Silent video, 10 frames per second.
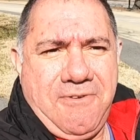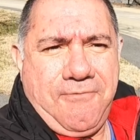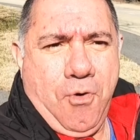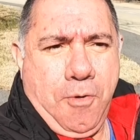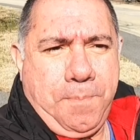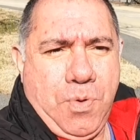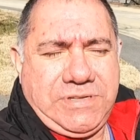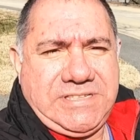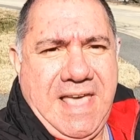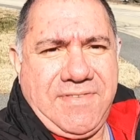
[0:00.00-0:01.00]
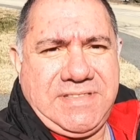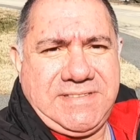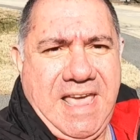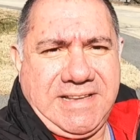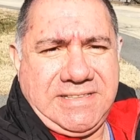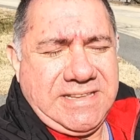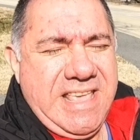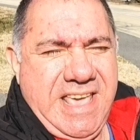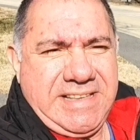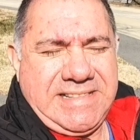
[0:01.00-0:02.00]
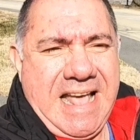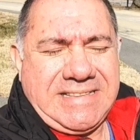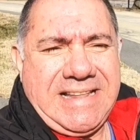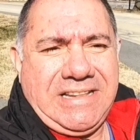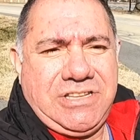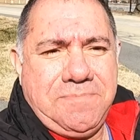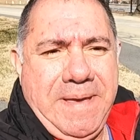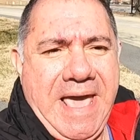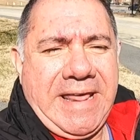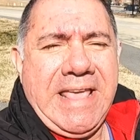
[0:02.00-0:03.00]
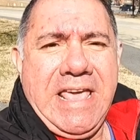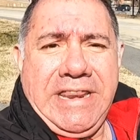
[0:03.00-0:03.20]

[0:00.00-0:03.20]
4.7 seconds, as that's not too bad.